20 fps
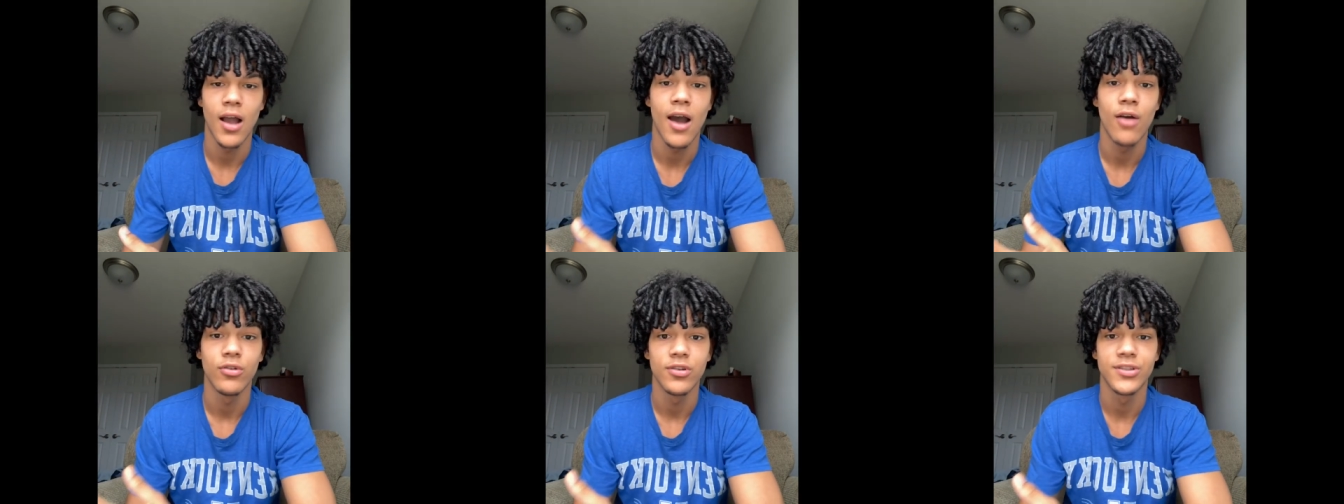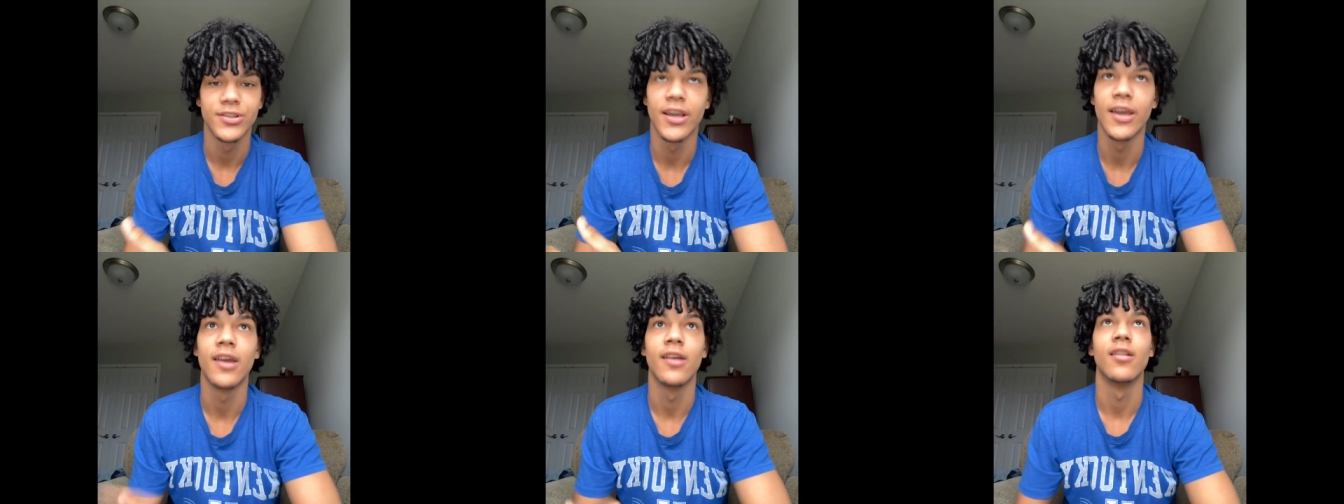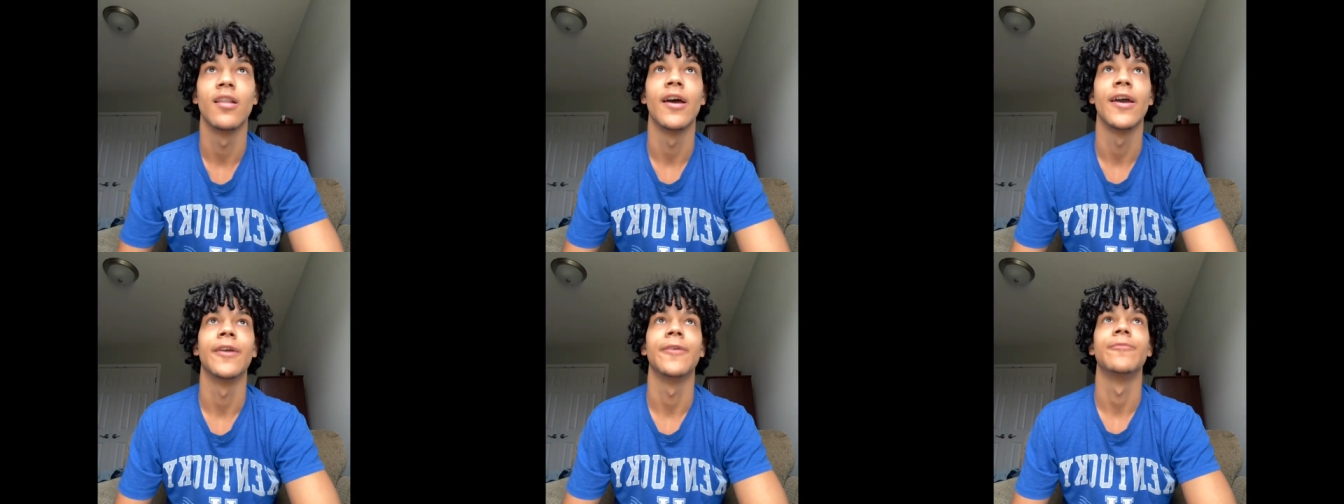I was
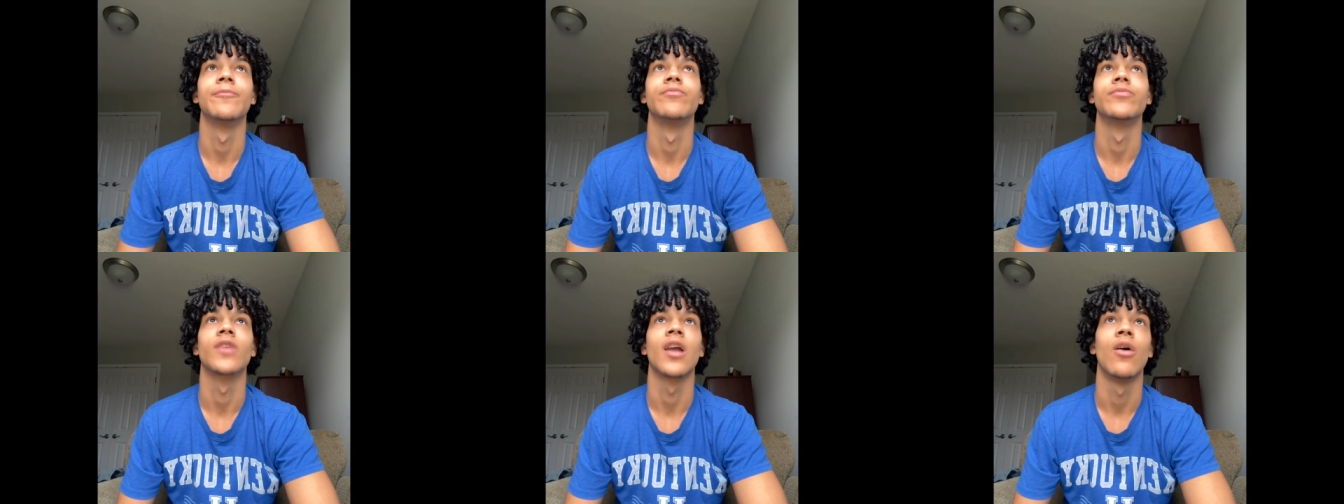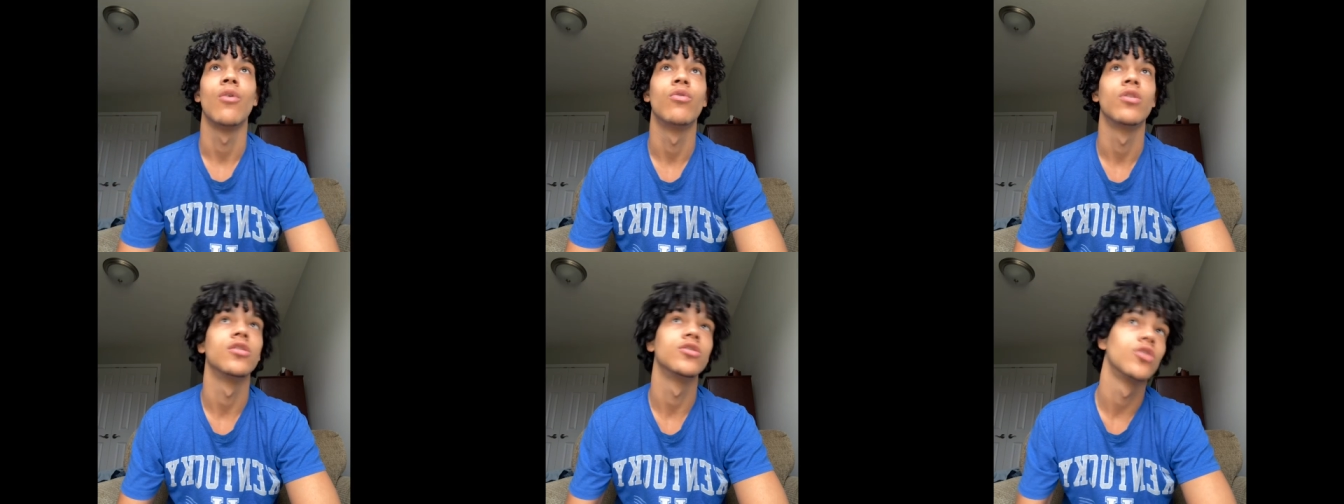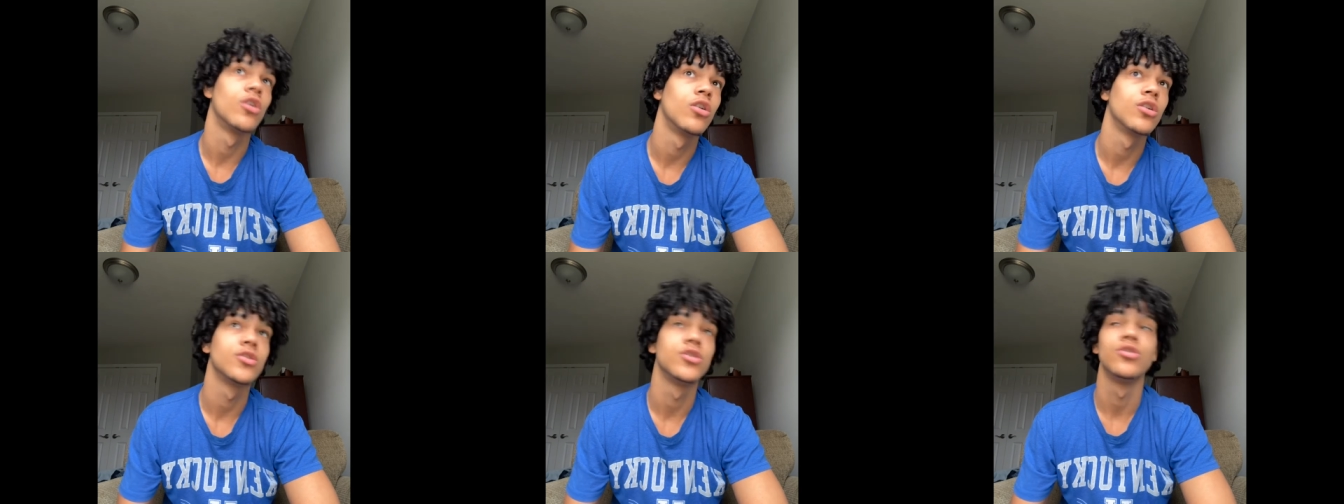saying, like, I want to
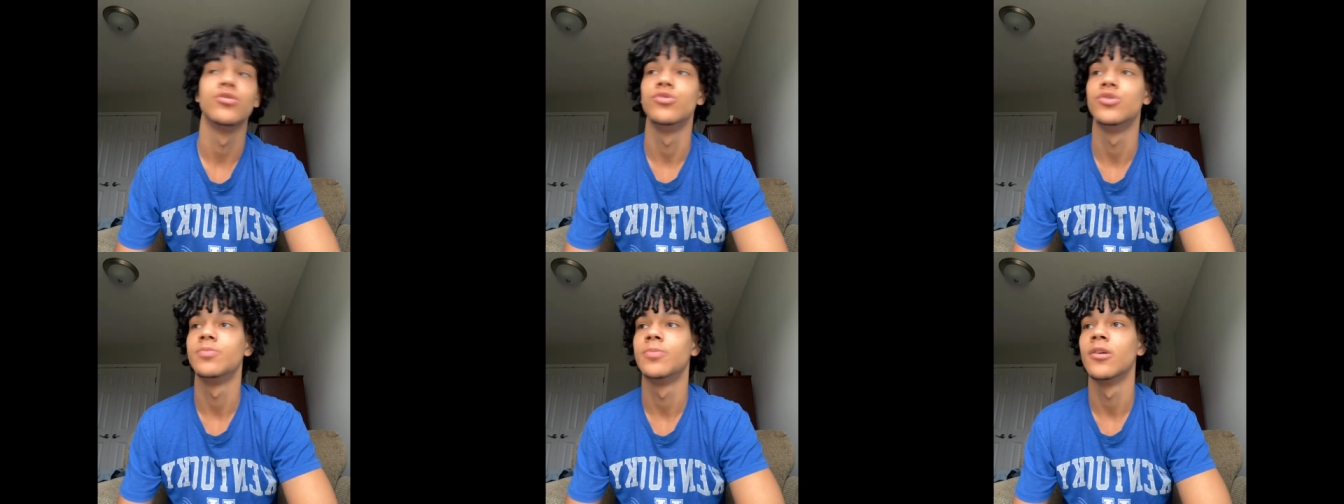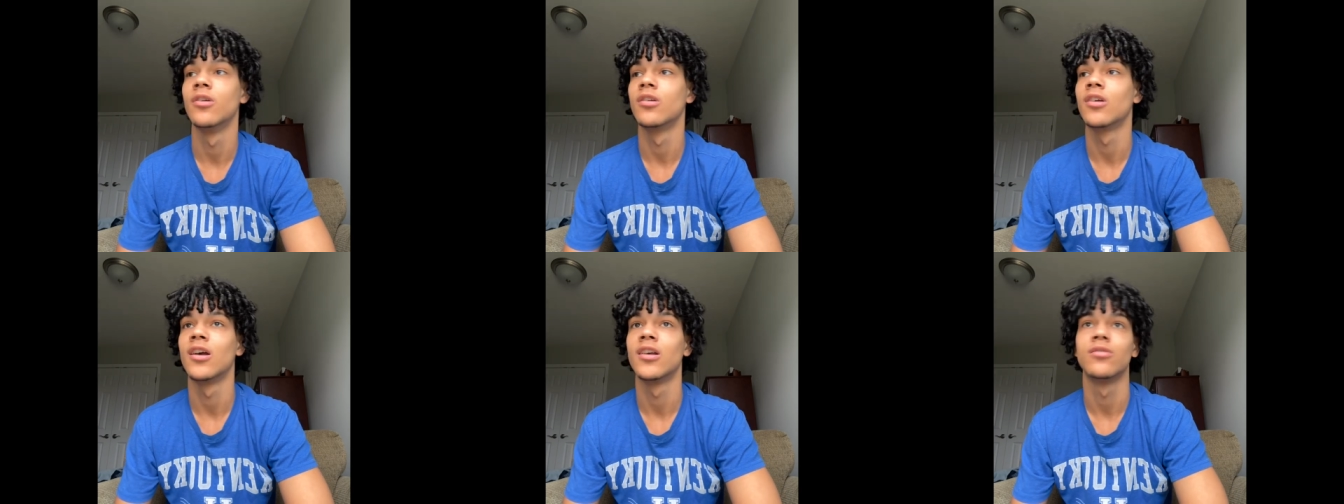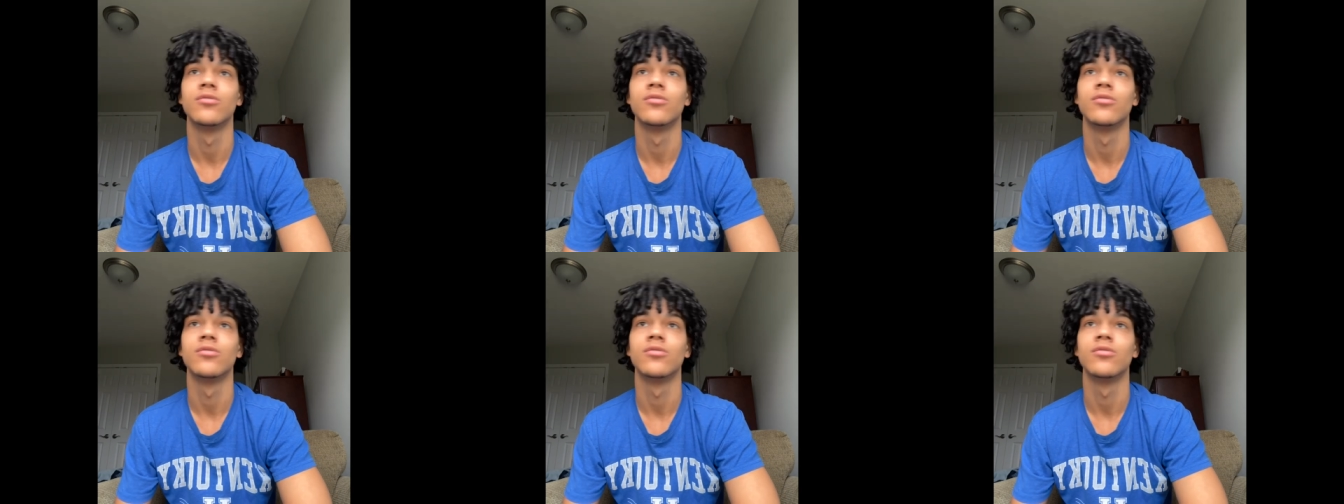talk to you, spirit guys.